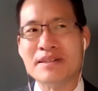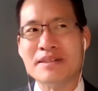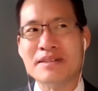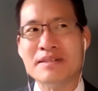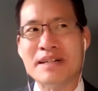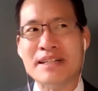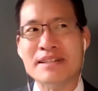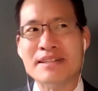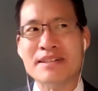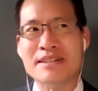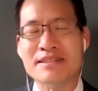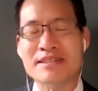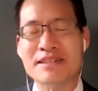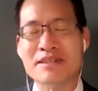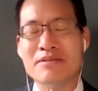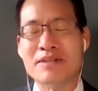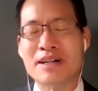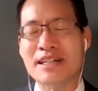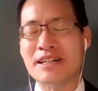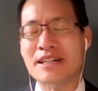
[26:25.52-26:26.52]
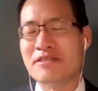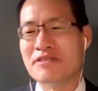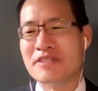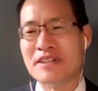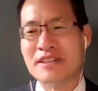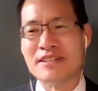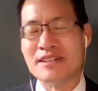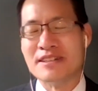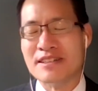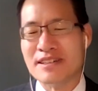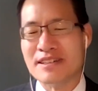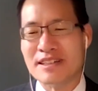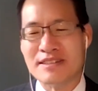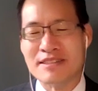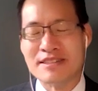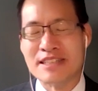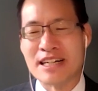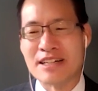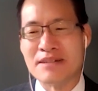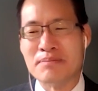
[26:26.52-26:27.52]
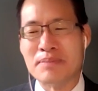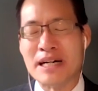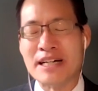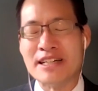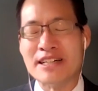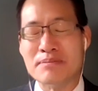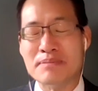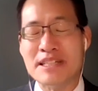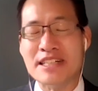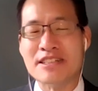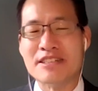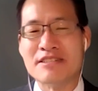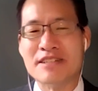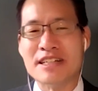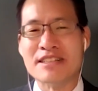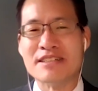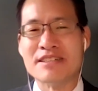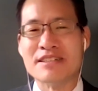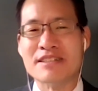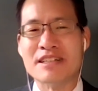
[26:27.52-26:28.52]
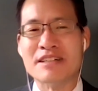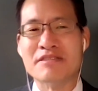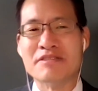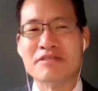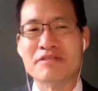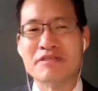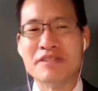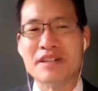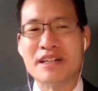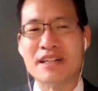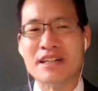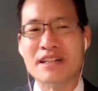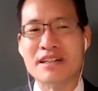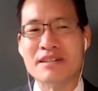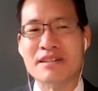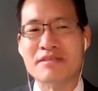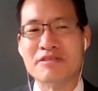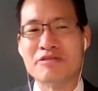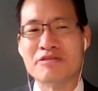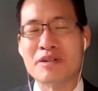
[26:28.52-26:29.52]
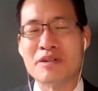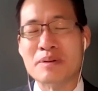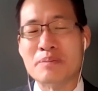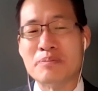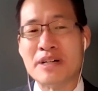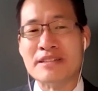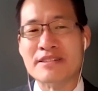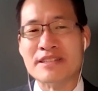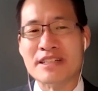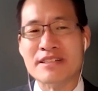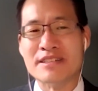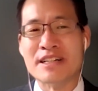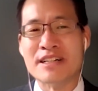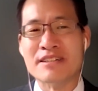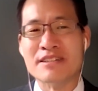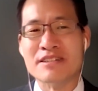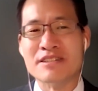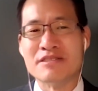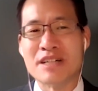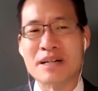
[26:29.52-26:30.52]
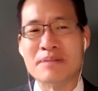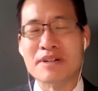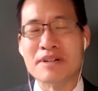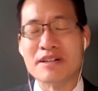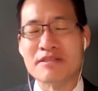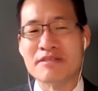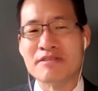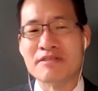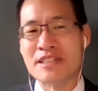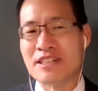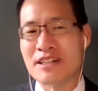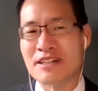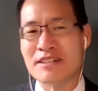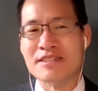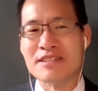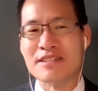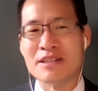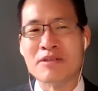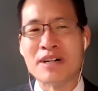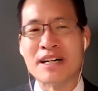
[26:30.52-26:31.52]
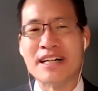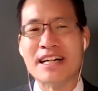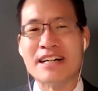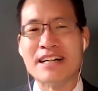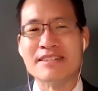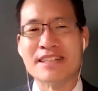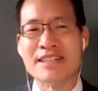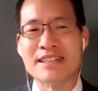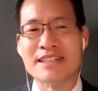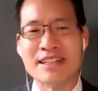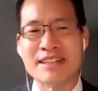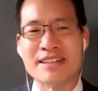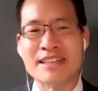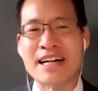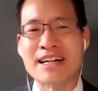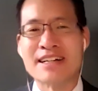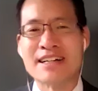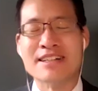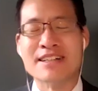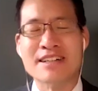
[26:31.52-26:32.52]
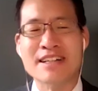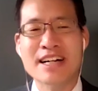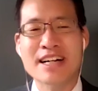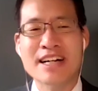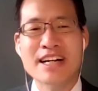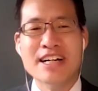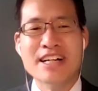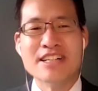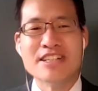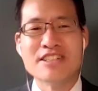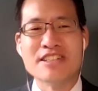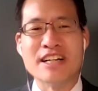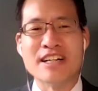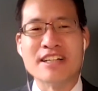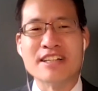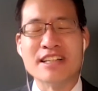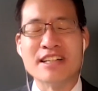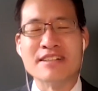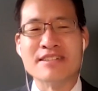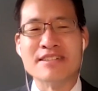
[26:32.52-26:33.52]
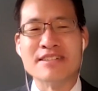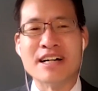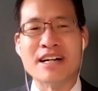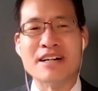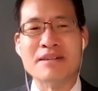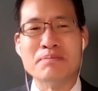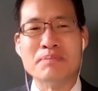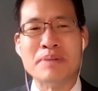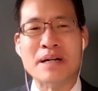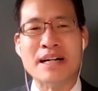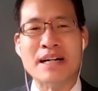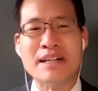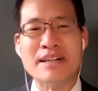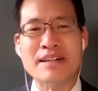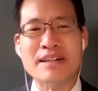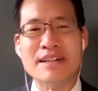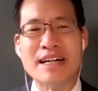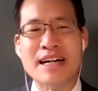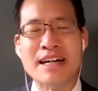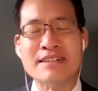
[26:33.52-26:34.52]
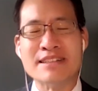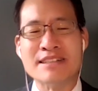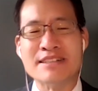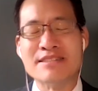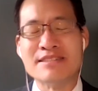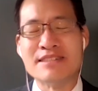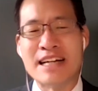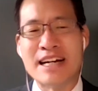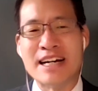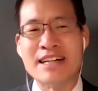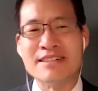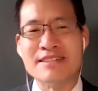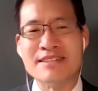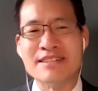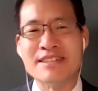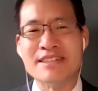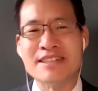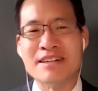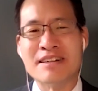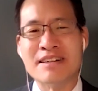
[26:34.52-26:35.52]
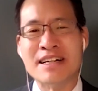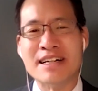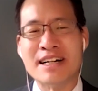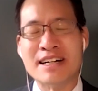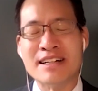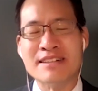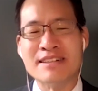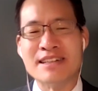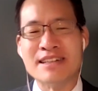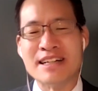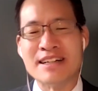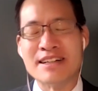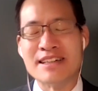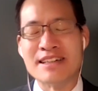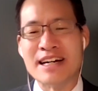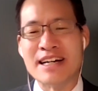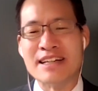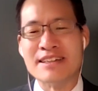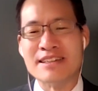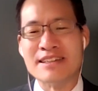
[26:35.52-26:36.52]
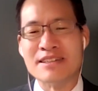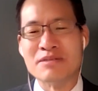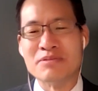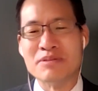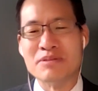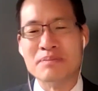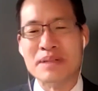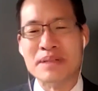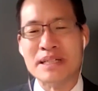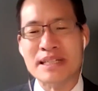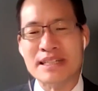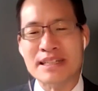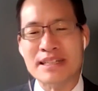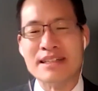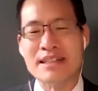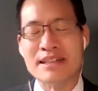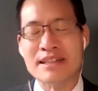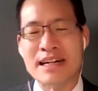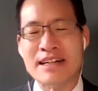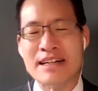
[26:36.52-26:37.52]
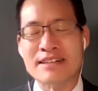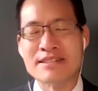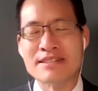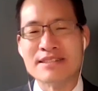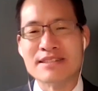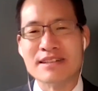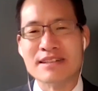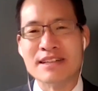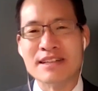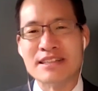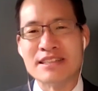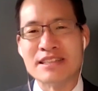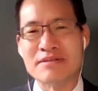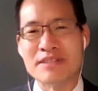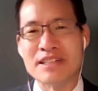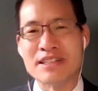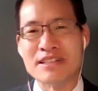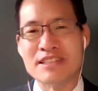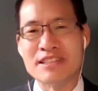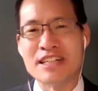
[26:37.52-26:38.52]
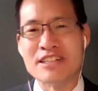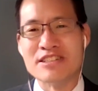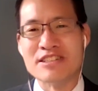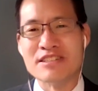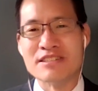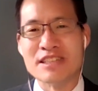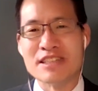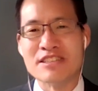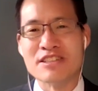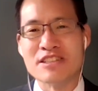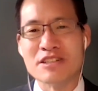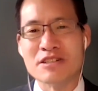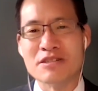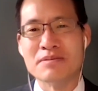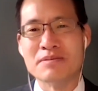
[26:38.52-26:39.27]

enters the White, if it's a second Biden administration, or if former President Donald Trump returns to the White House. I think that could shake things up. But as it stands, I think that this will be less of a contentious issue.